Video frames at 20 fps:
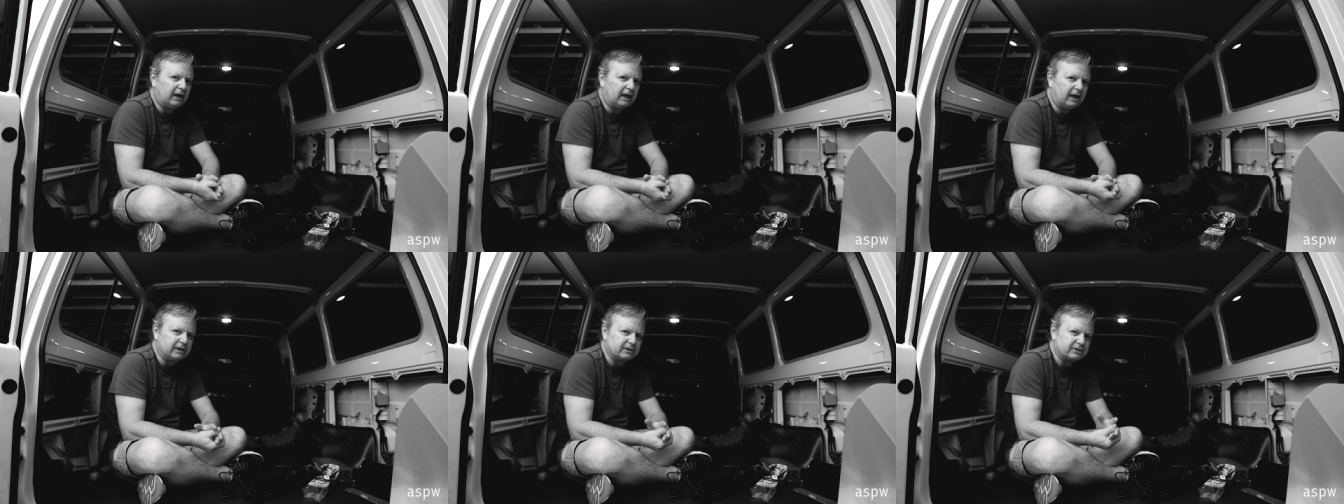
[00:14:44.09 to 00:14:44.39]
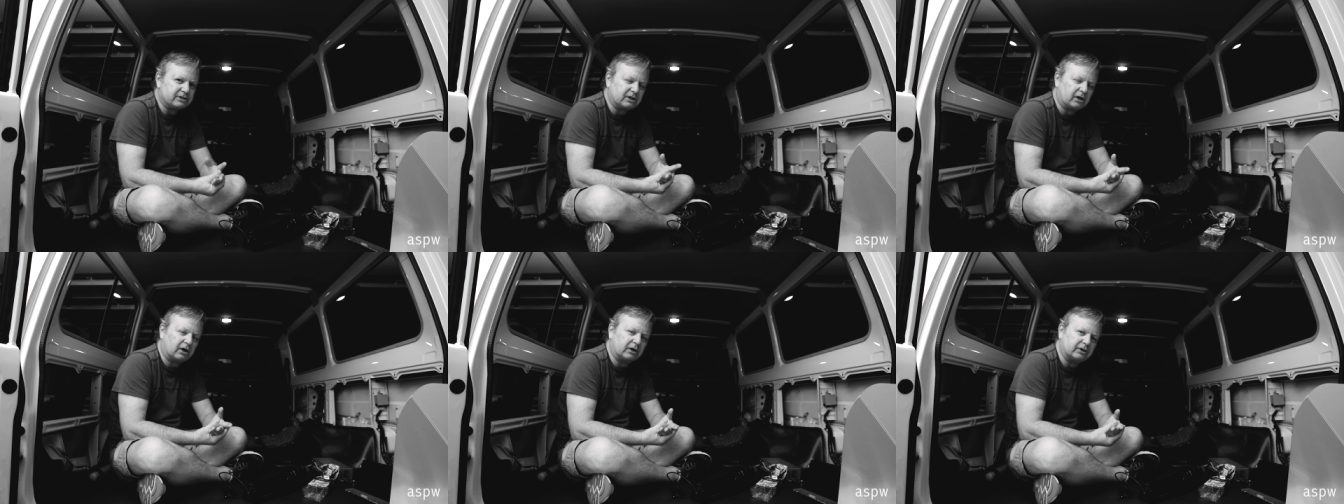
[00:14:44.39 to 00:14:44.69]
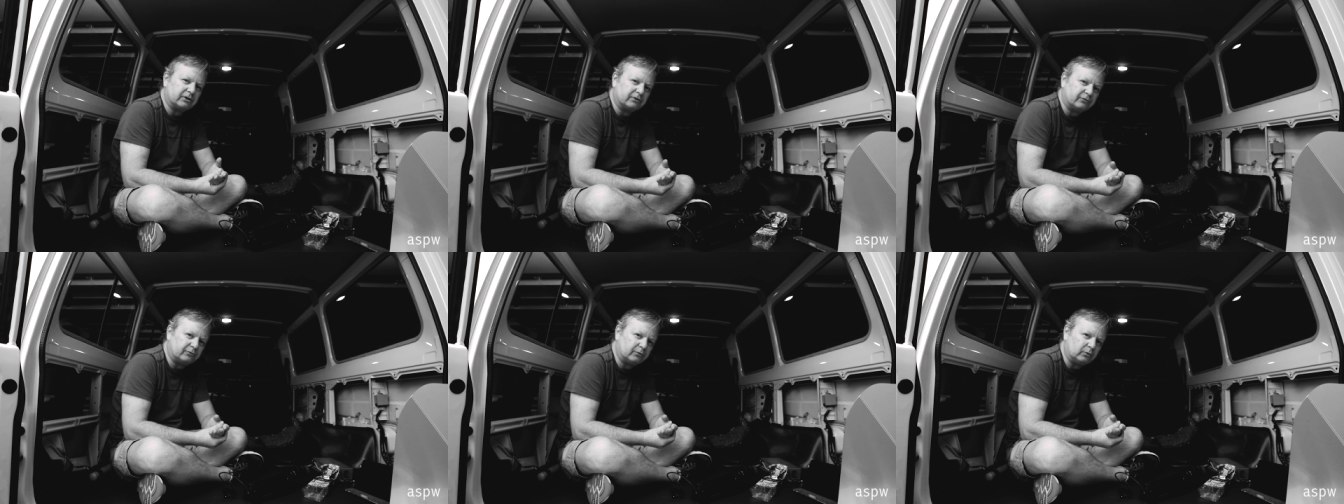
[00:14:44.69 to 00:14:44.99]
and
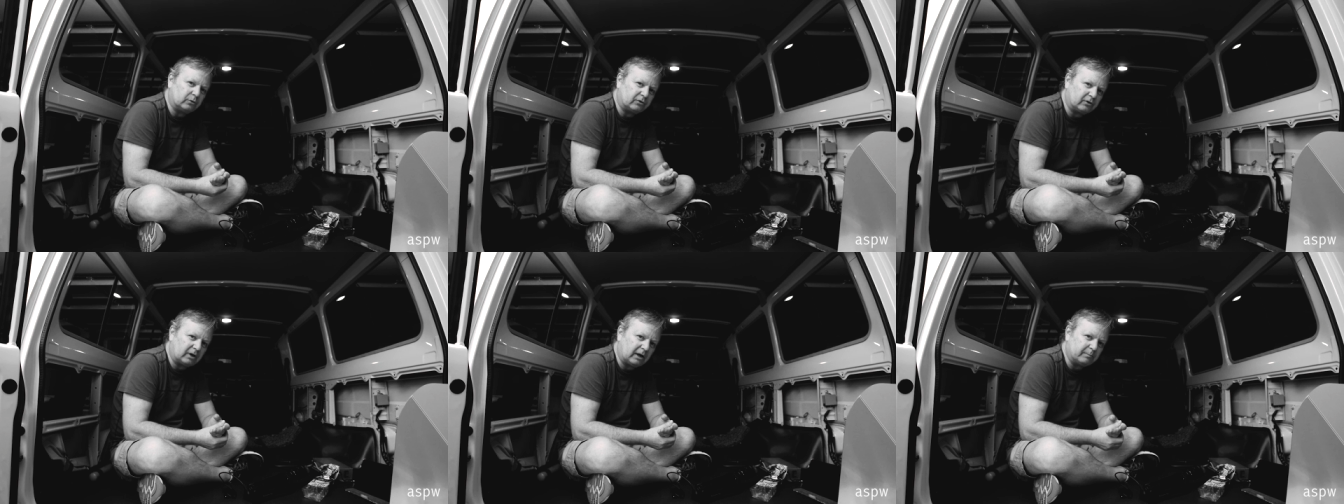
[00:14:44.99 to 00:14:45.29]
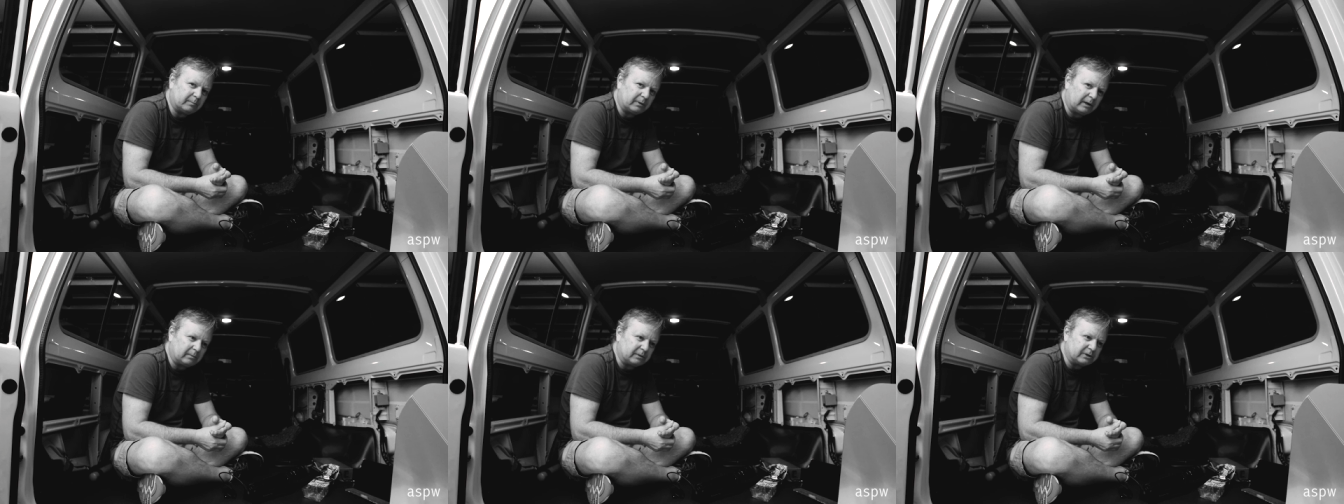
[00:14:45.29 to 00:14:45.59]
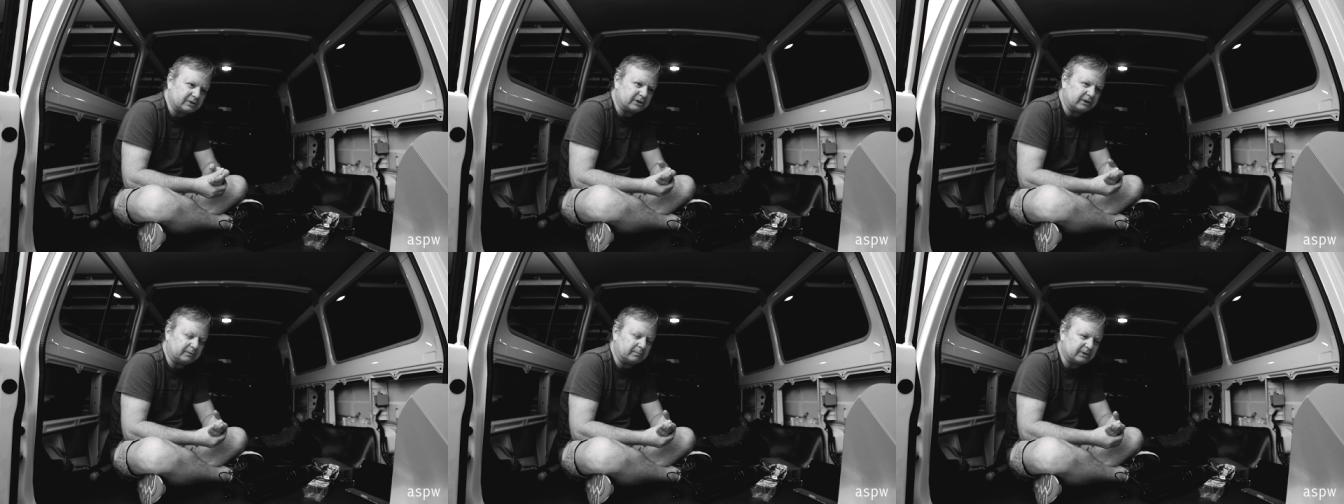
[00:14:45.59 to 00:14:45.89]
started a full-time
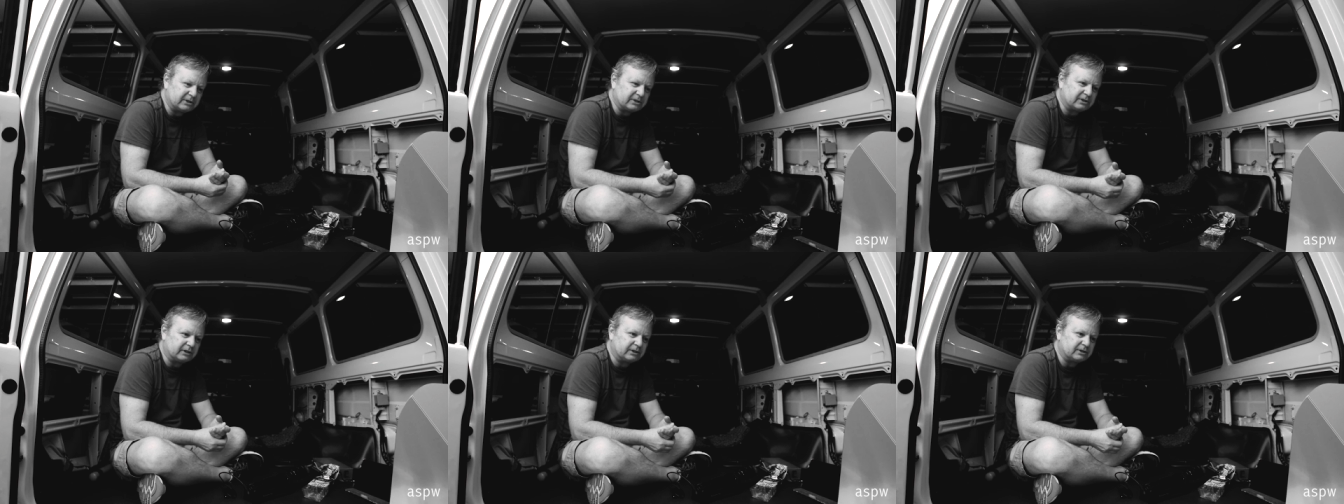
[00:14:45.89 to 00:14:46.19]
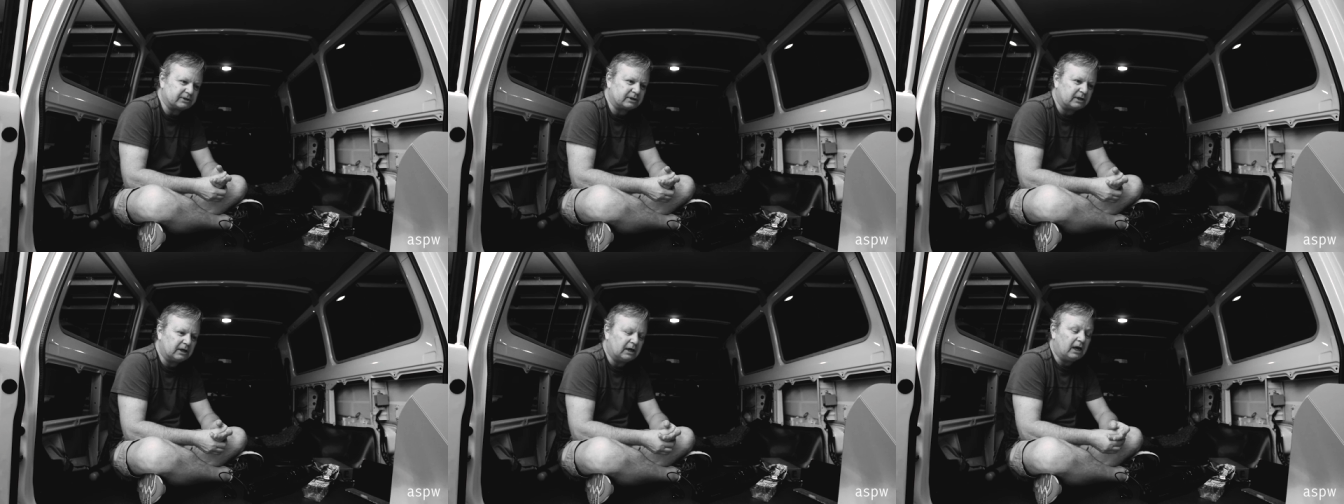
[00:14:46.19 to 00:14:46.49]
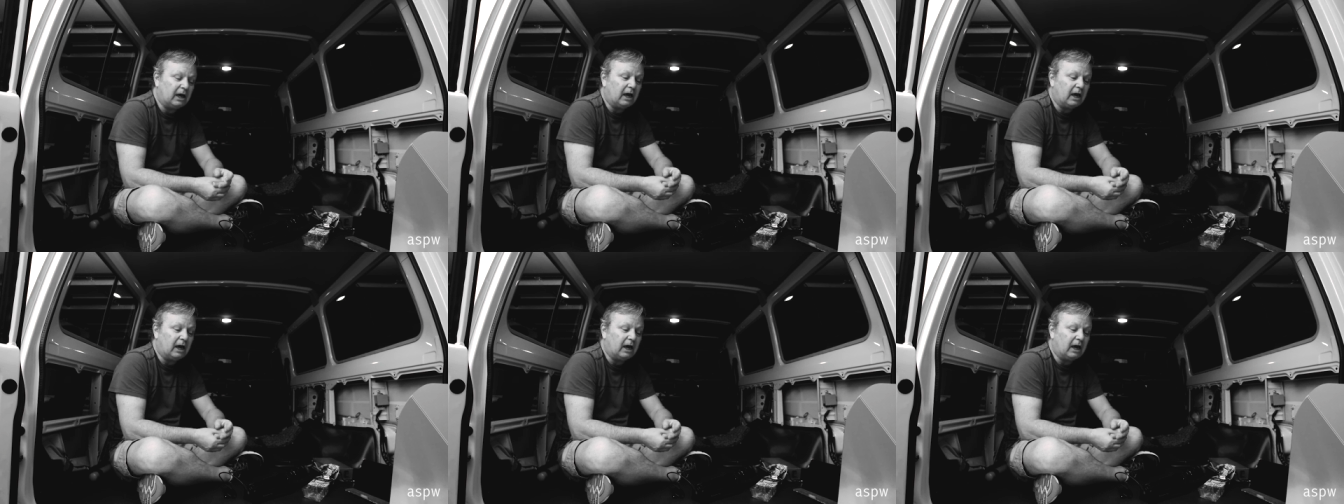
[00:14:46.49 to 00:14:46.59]
publishing business.